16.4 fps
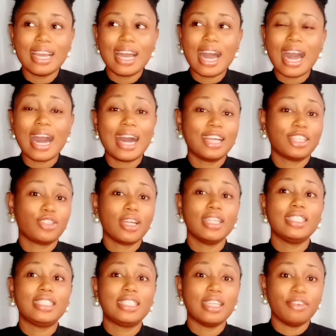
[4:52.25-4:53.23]
are
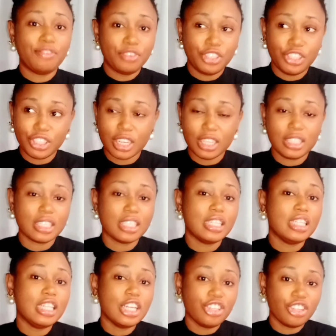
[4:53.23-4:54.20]
actually deficient in
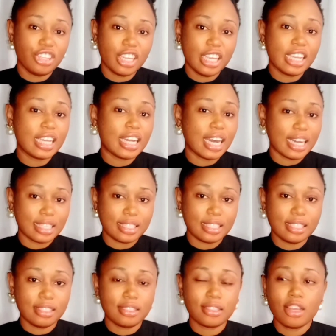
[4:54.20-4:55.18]
linoleic
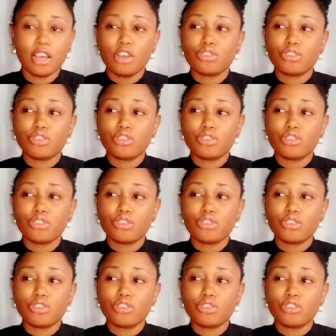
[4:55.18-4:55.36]
acids.